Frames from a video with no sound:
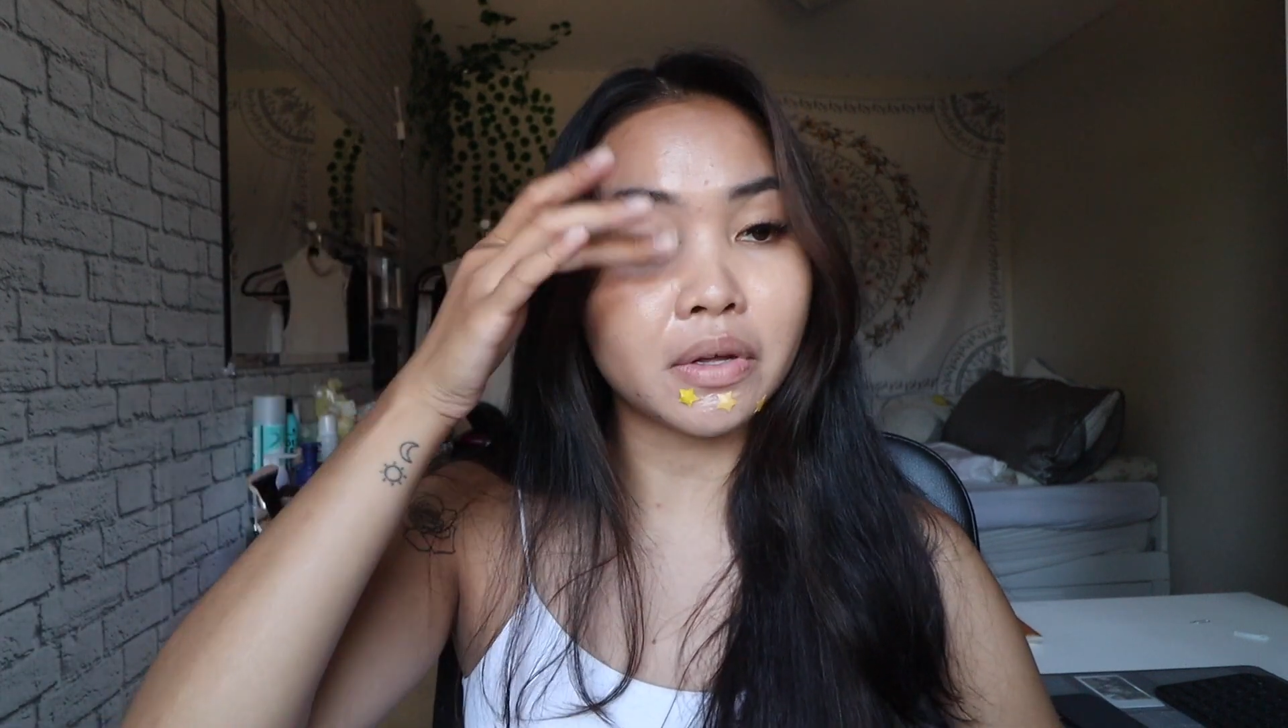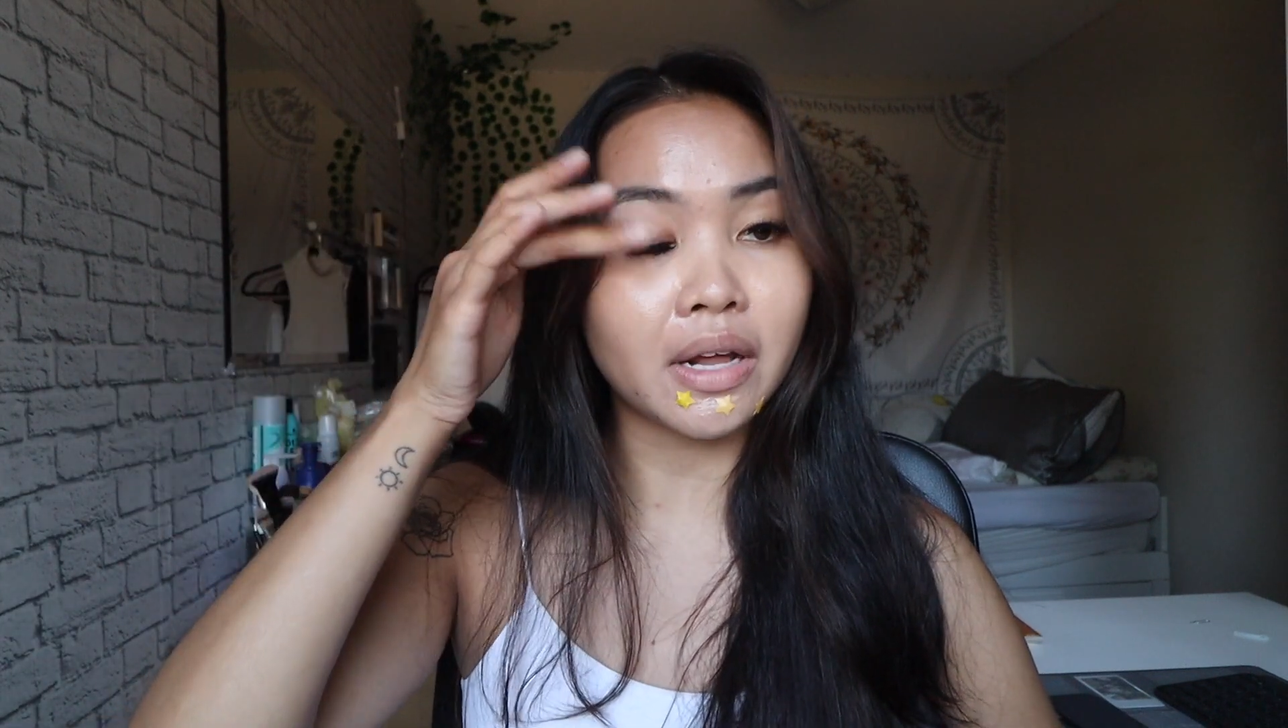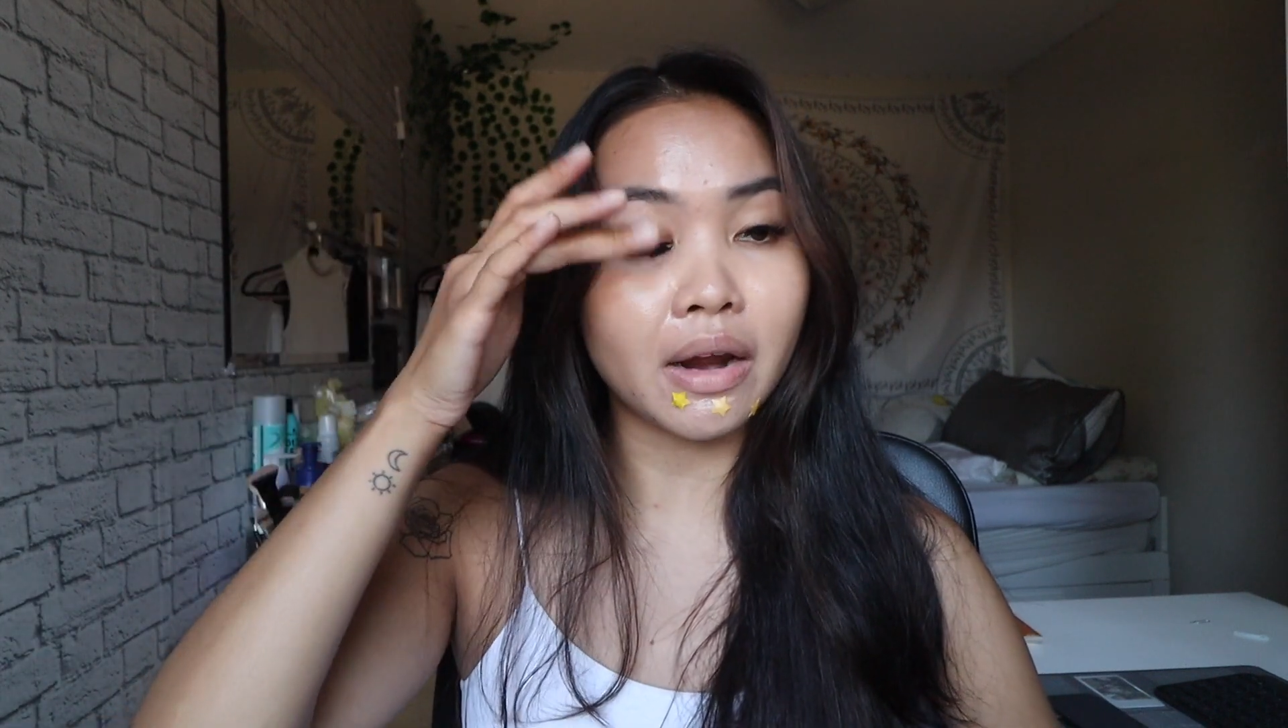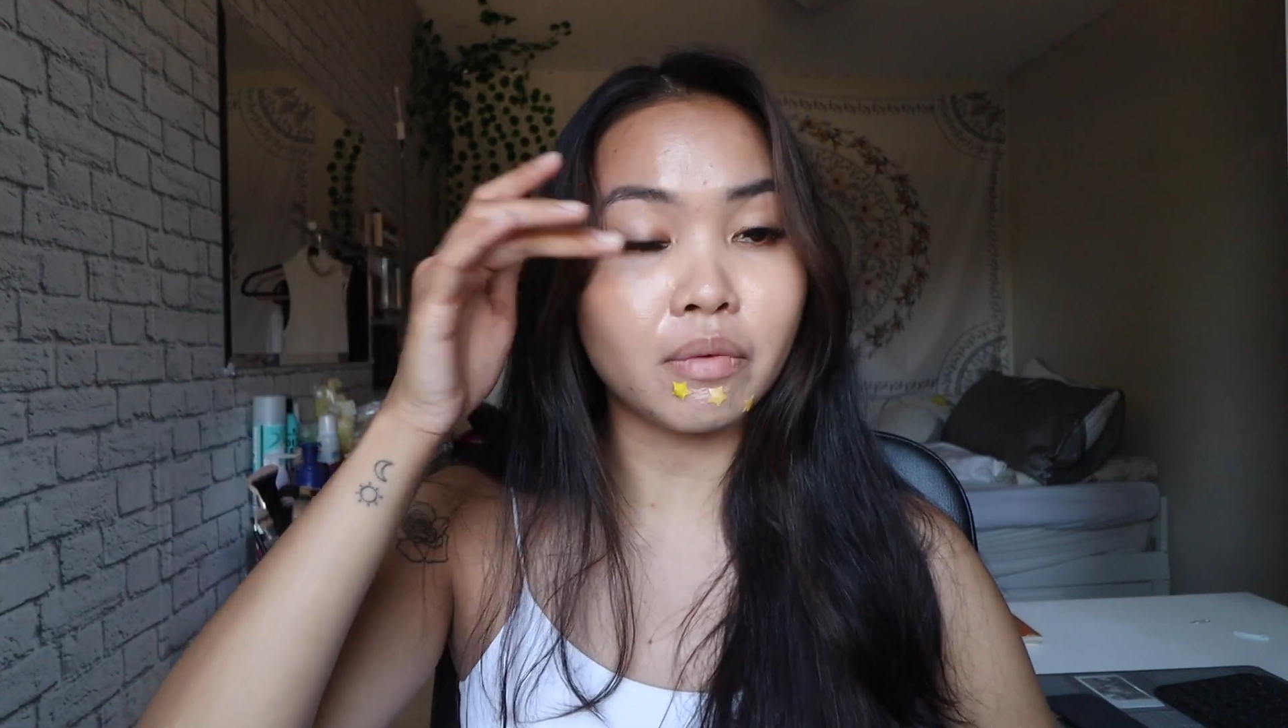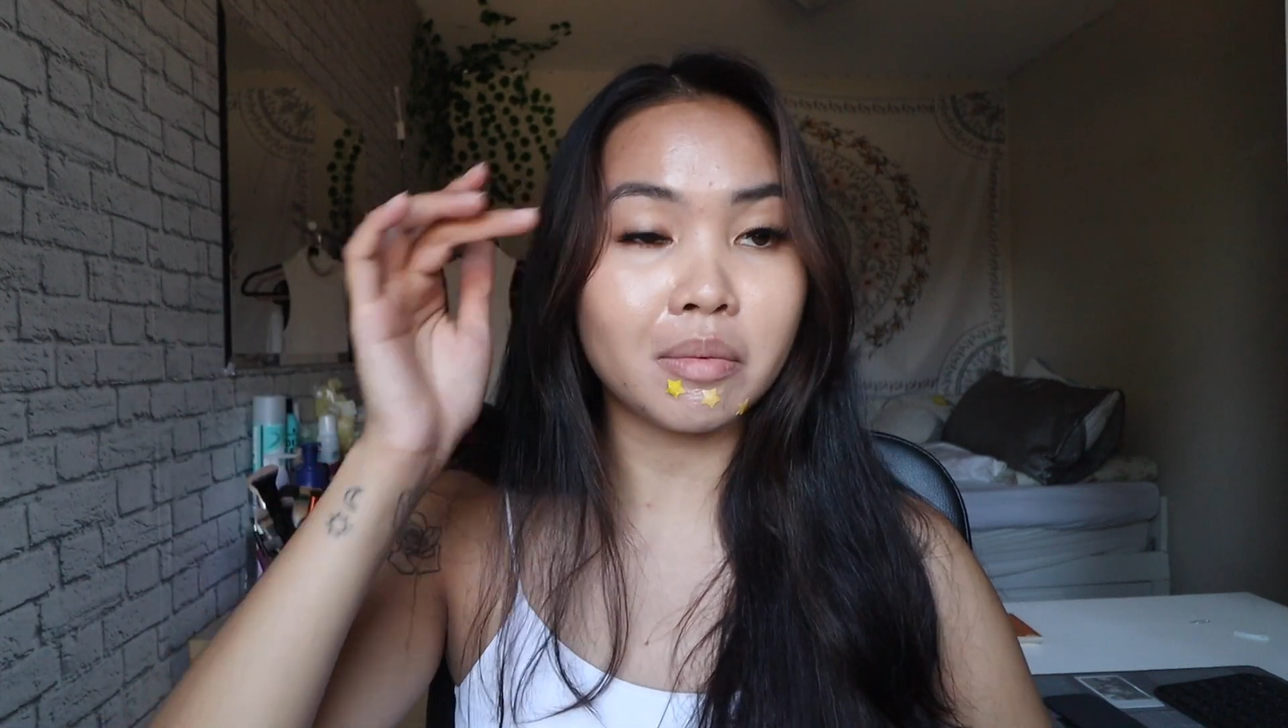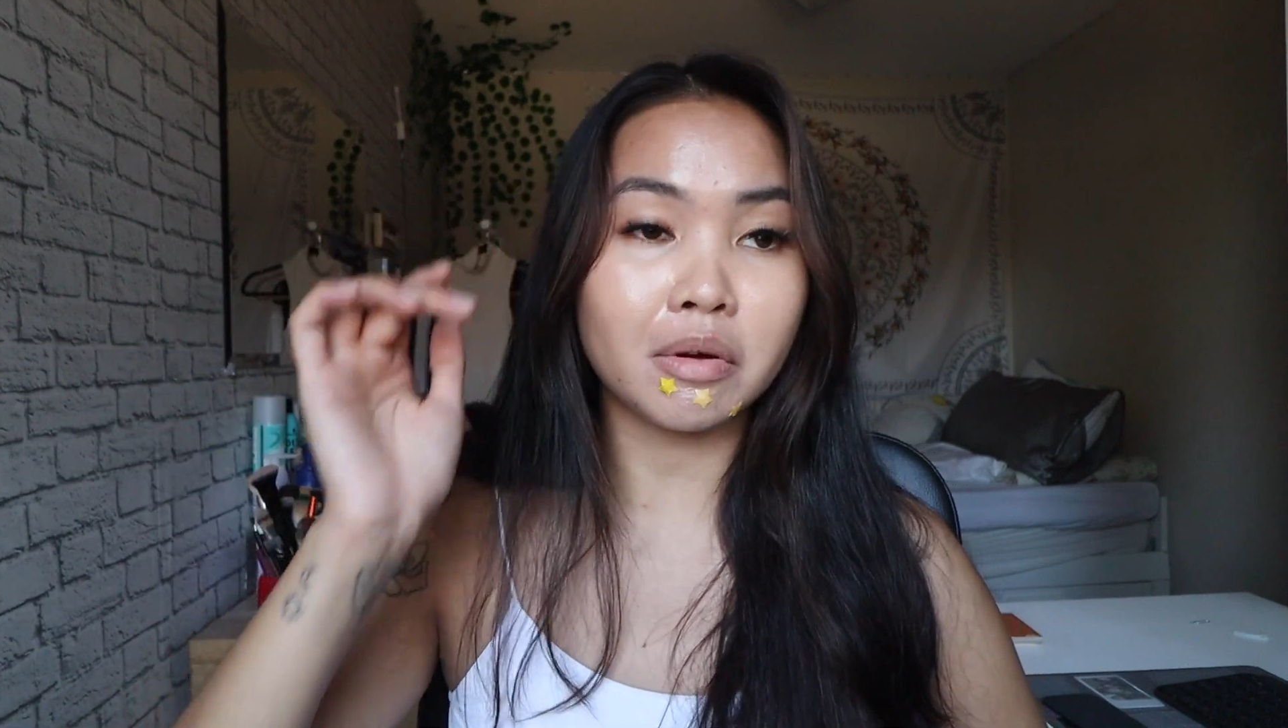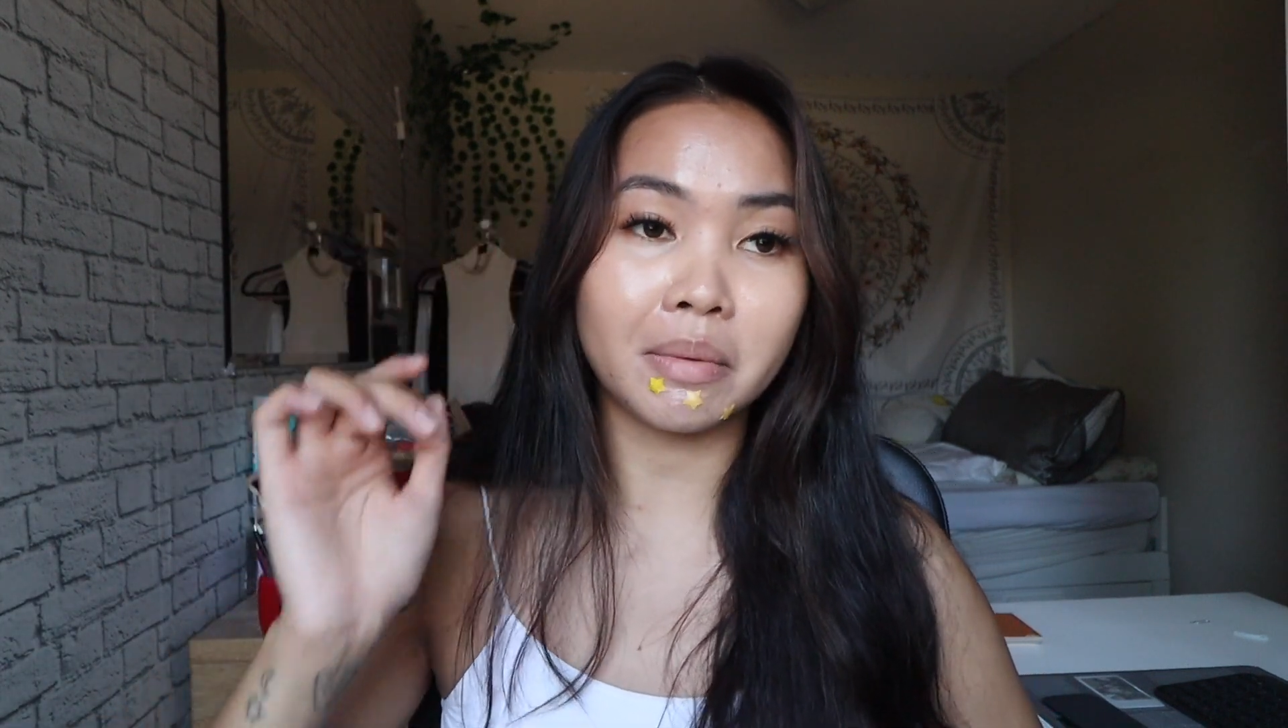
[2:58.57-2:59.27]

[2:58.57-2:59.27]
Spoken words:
that I rub on